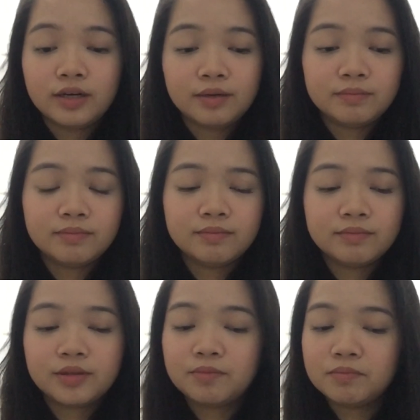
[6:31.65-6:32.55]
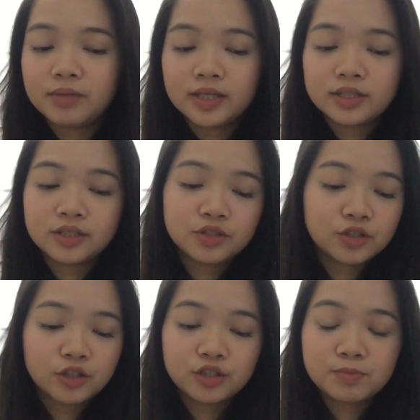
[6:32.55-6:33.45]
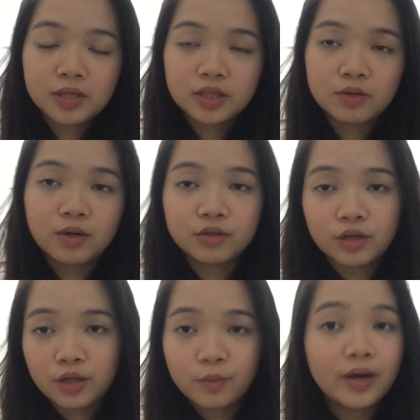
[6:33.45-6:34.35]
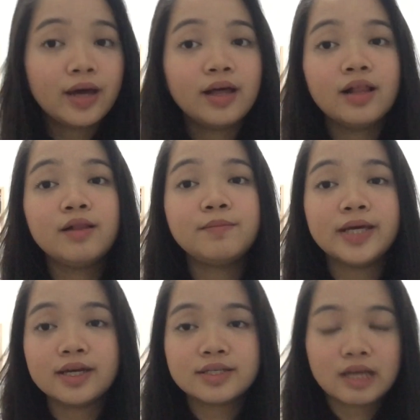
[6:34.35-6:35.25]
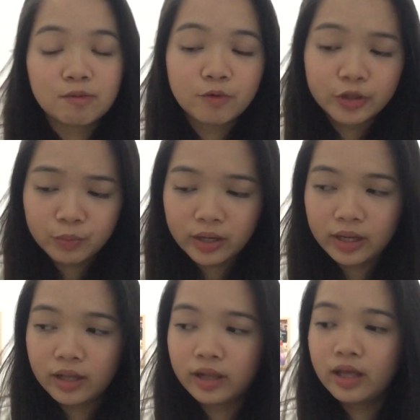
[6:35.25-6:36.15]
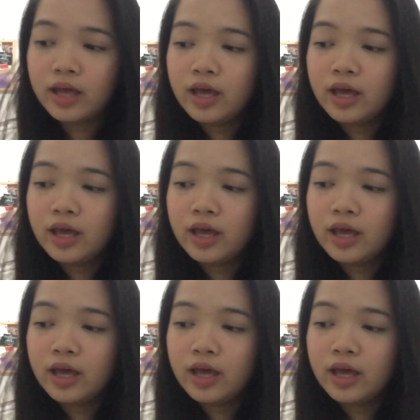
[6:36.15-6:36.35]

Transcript: My sister's meeting went really well, my exam went well,